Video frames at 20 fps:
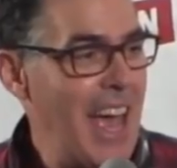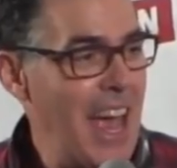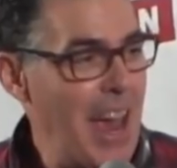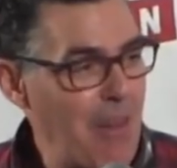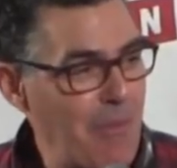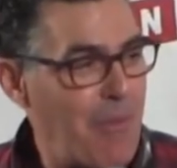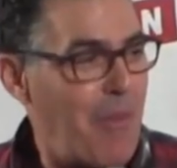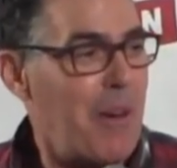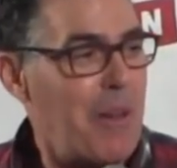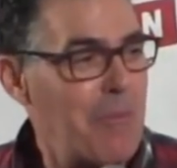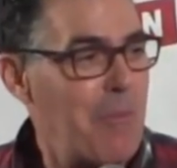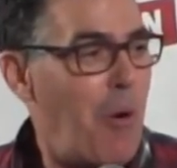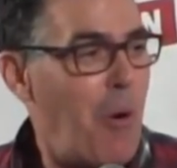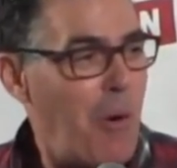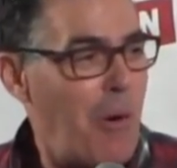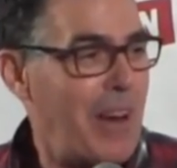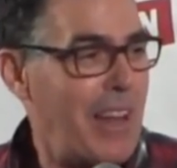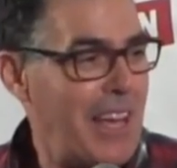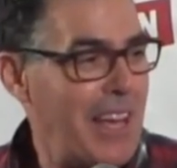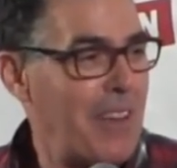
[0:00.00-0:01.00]
every
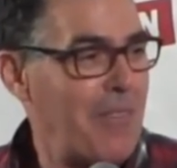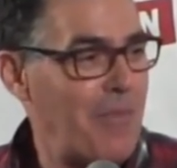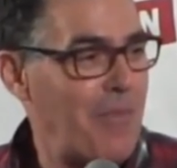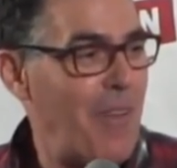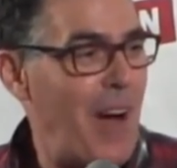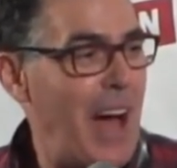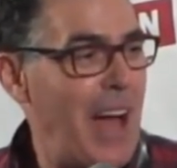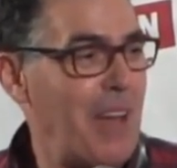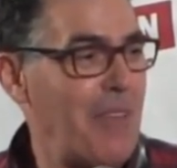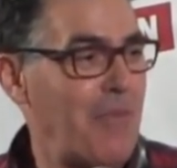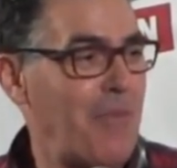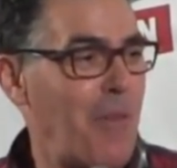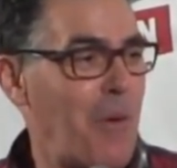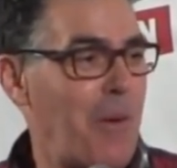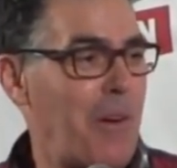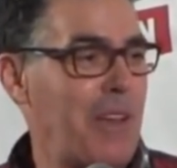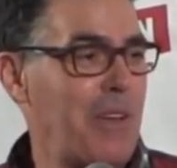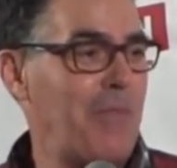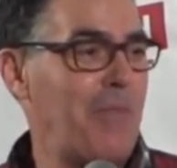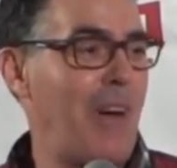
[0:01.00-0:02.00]
morning at
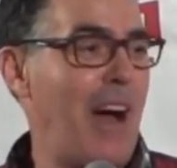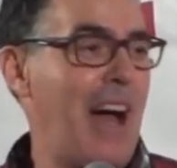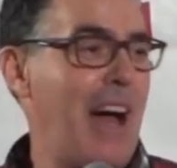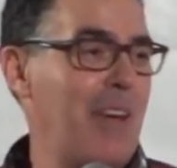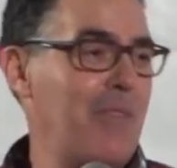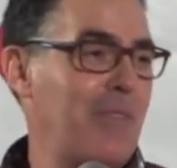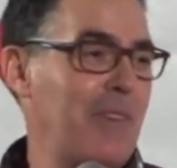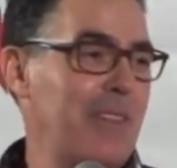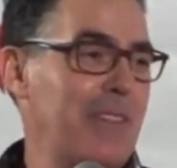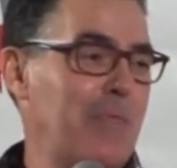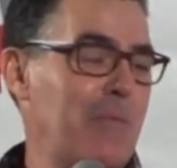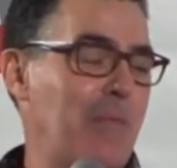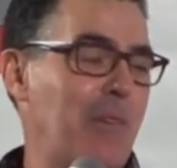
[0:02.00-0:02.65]
5:45 in the